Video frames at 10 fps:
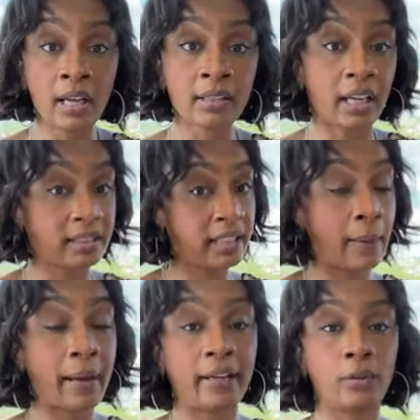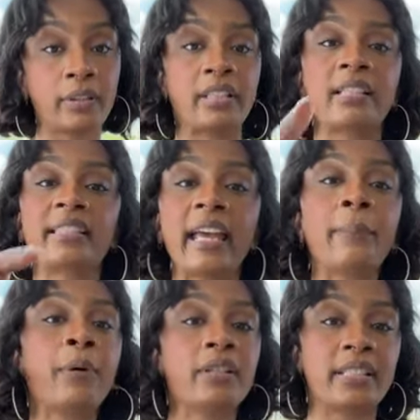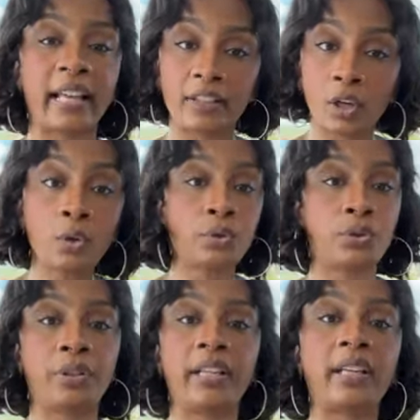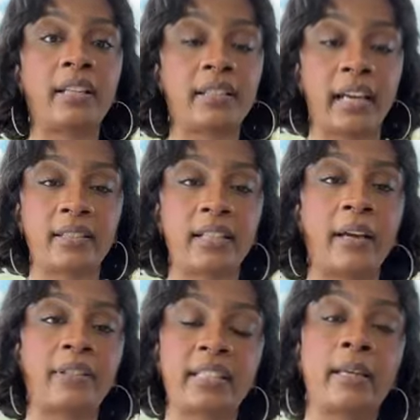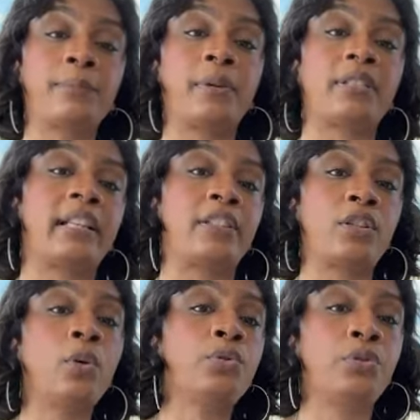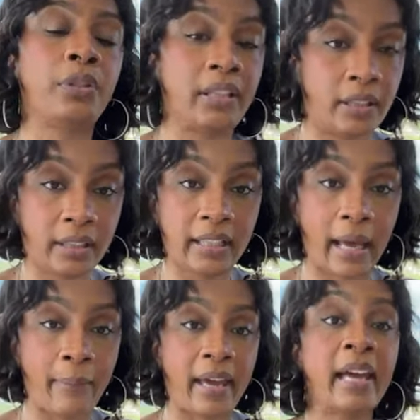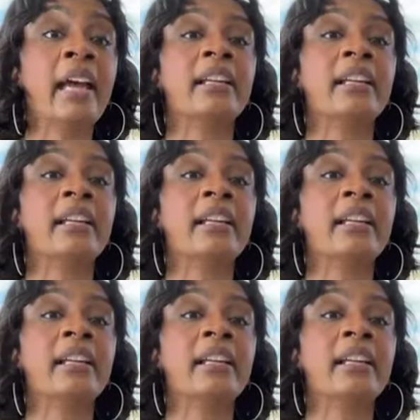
Touch not my anointed. The same person that told you you needed to change your life, the same person that told you you need to leave that man,